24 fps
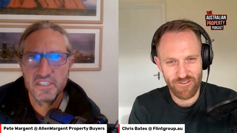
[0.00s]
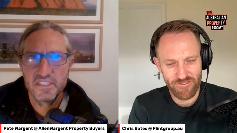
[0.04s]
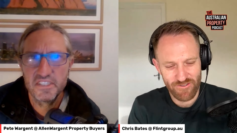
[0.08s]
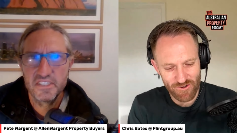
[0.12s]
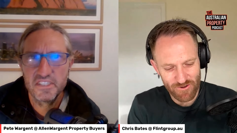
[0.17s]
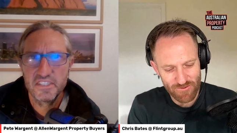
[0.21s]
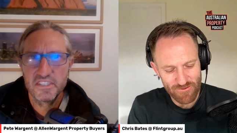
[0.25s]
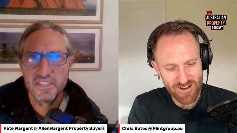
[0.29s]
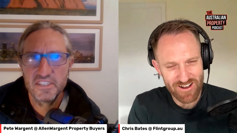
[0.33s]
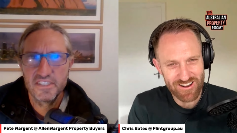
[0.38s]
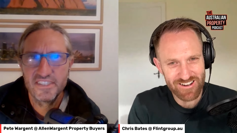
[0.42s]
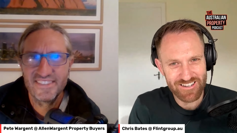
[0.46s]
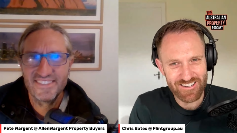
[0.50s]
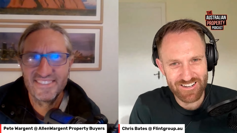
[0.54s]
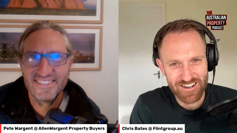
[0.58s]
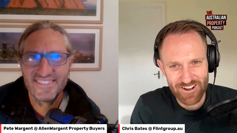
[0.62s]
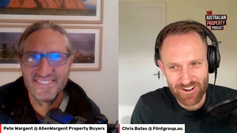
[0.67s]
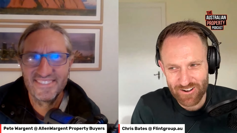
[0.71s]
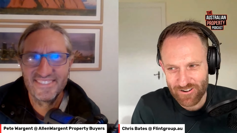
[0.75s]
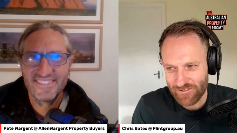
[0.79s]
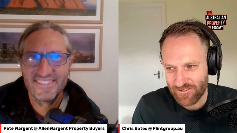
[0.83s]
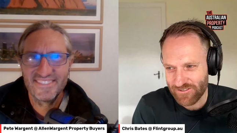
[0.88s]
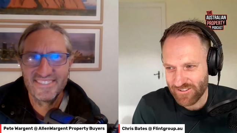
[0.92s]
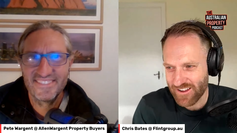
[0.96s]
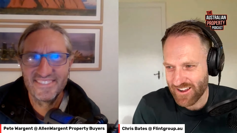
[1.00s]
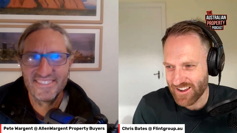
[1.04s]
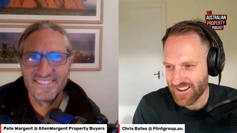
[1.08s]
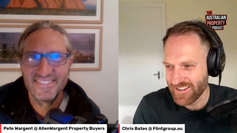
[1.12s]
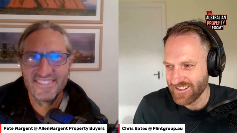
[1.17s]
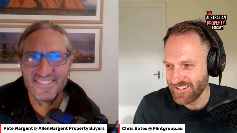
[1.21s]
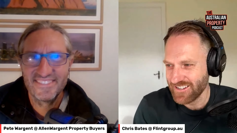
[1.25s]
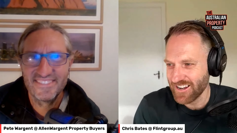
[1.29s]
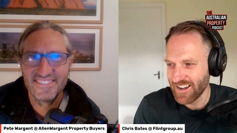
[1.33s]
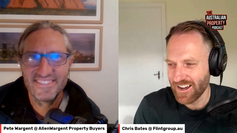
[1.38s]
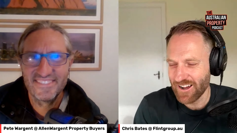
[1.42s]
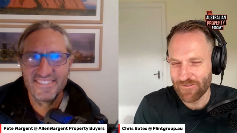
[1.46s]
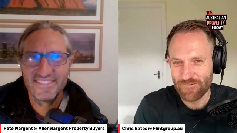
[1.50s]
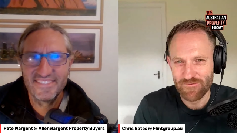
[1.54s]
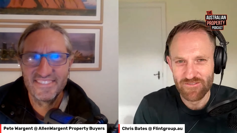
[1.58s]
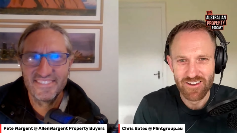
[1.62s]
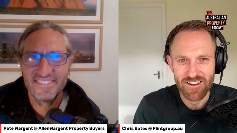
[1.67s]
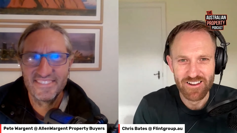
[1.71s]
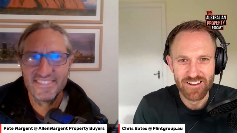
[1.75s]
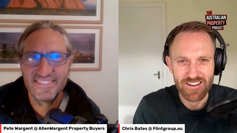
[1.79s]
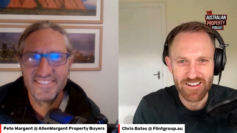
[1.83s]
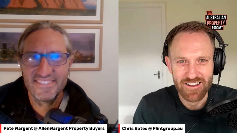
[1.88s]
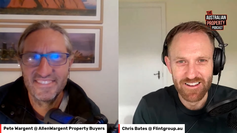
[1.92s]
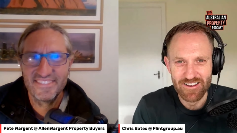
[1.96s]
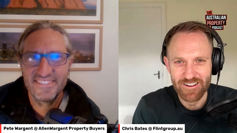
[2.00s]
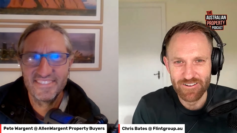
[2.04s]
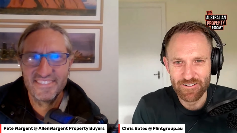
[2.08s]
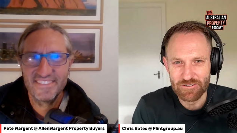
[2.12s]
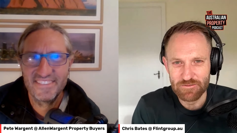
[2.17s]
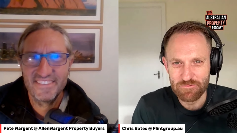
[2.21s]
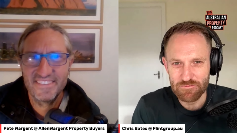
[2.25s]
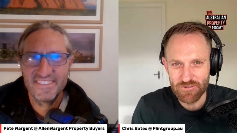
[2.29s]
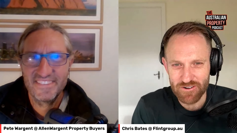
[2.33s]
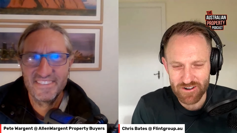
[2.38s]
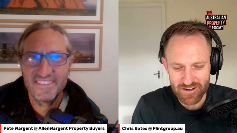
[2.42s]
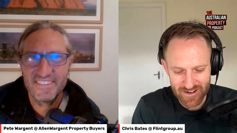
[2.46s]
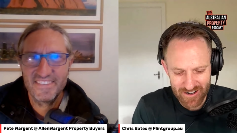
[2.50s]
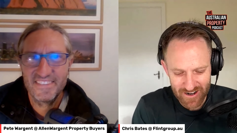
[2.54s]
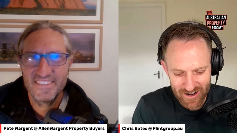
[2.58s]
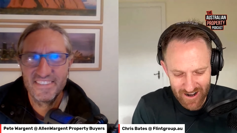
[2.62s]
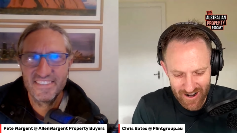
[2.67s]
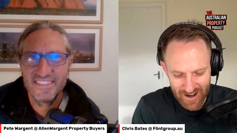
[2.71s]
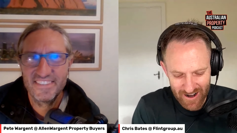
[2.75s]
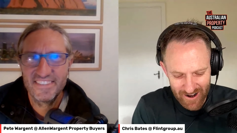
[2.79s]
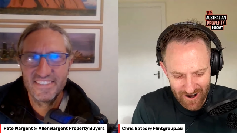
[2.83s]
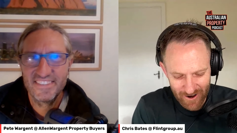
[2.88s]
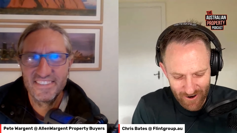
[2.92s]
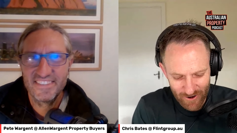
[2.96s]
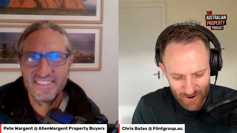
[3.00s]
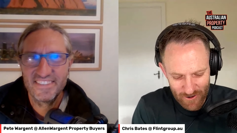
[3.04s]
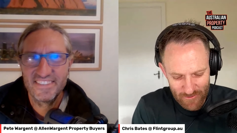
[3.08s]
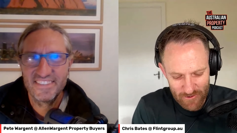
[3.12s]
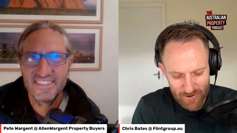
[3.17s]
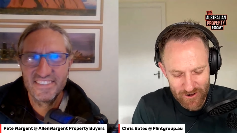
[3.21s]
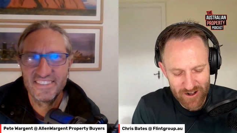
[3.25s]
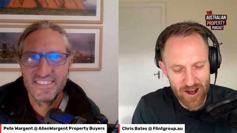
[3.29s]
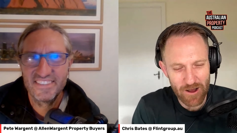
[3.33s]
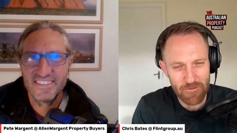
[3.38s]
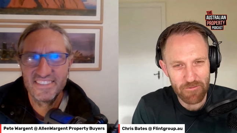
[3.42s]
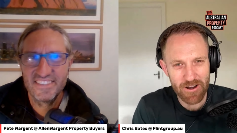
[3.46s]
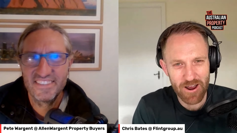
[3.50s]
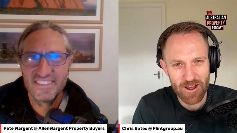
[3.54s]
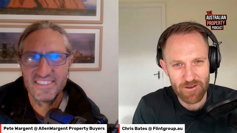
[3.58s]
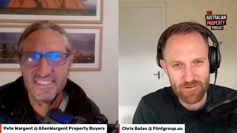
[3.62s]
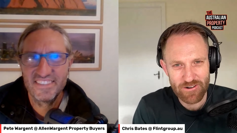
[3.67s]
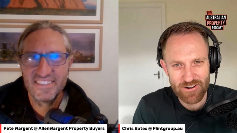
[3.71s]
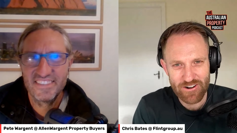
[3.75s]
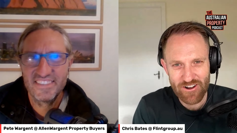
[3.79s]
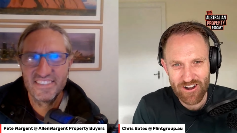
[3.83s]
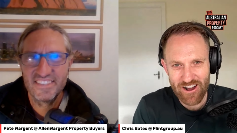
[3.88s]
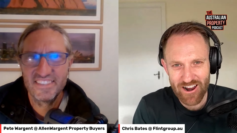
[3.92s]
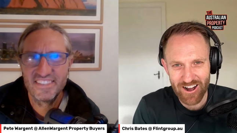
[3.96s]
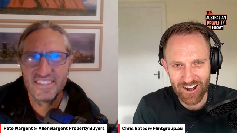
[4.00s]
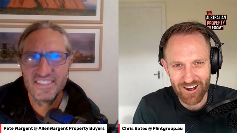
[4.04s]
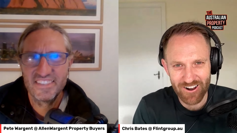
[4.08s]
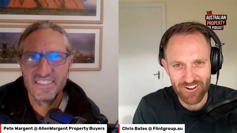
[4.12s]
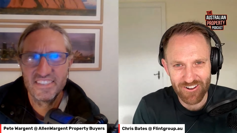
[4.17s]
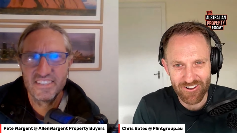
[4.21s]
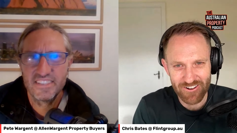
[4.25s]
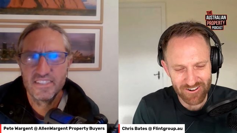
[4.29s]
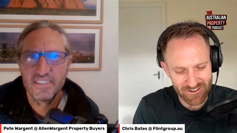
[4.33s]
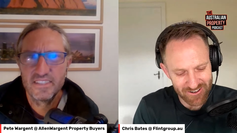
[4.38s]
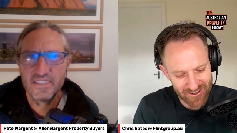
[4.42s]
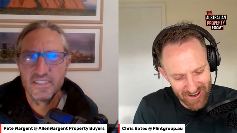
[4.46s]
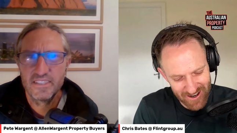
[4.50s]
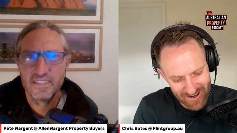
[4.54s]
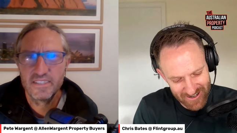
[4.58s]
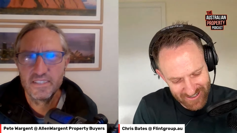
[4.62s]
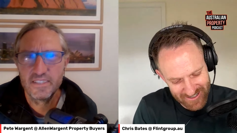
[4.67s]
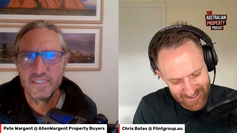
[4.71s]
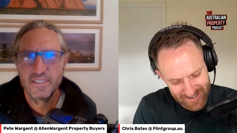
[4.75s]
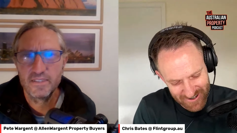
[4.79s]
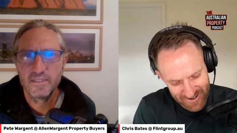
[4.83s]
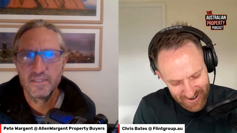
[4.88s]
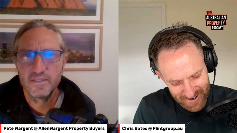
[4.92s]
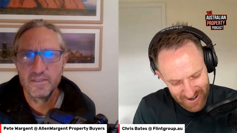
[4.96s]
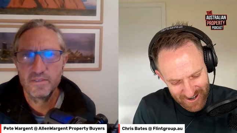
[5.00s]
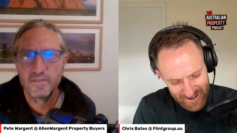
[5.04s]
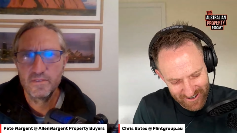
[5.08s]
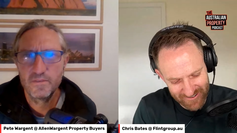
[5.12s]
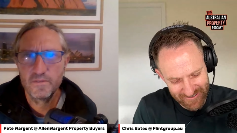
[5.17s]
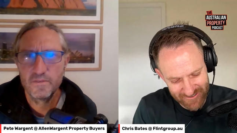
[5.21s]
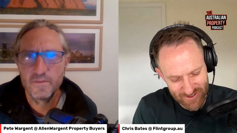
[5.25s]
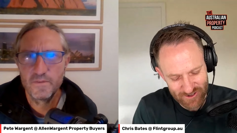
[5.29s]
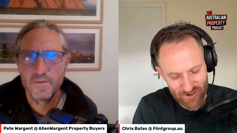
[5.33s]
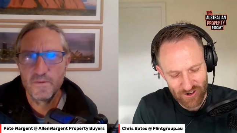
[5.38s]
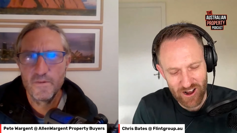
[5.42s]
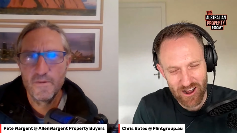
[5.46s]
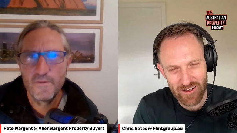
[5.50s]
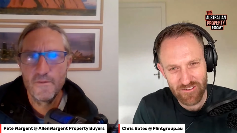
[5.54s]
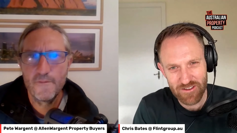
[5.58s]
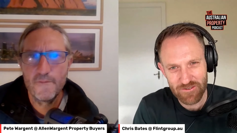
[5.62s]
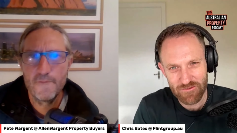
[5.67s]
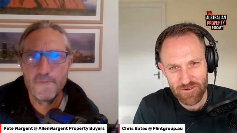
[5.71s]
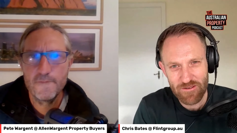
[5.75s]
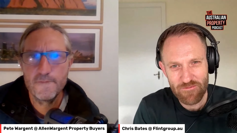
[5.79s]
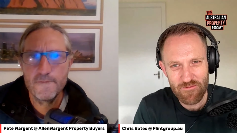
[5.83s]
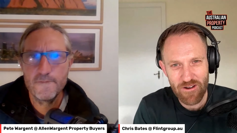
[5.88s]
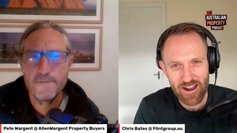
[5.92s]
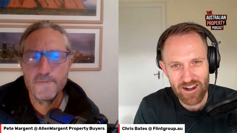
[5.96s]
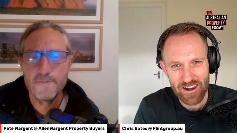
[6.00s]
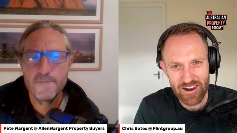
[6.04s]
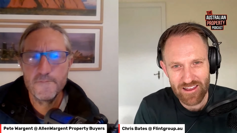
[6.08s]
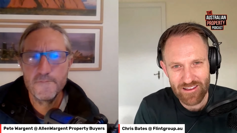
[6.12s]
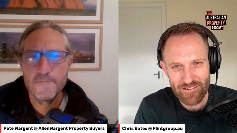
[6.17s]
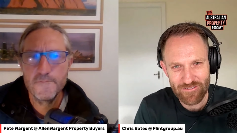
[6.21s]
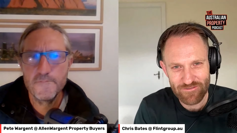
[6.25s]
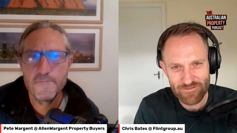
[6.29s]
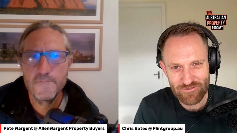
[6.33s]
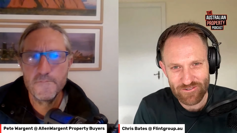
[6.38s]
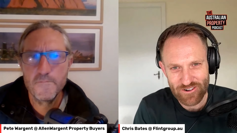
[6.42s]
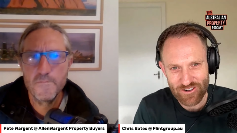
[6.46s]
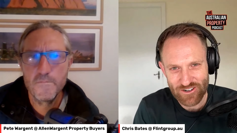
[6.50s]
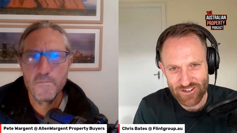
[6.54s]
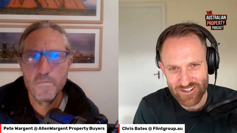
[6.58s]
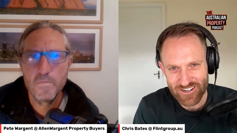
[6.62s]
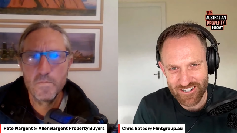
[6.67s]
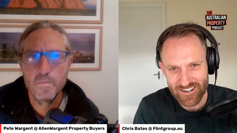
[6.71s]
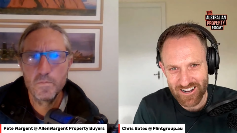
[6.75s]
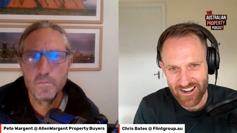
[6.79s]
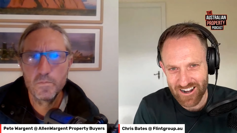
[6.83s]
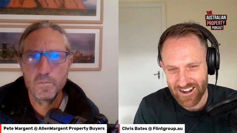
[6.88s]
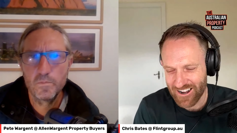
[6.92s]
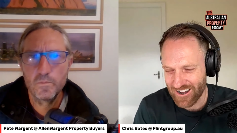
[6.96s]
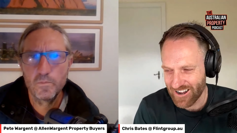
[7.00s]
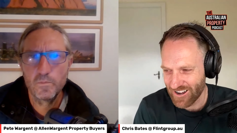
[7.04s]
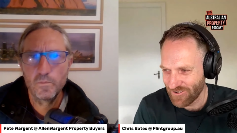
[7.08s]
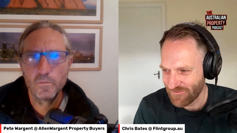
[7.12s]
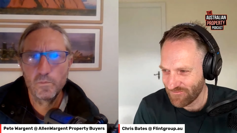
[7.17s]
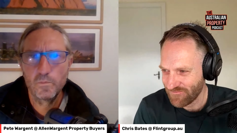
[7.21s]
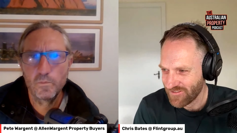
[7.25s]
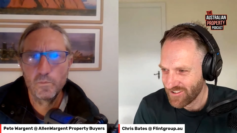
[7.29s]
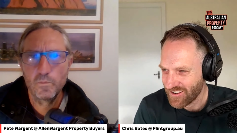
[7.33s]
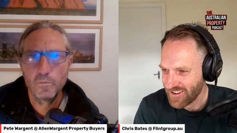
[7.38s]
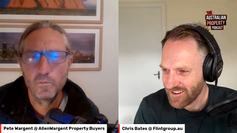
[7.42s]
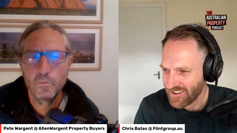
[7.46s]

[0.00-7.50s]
Speaker 1: for myself, and um, it was pretty uh, horrible coming home at nine o'clock last night, driving with my left foot, um,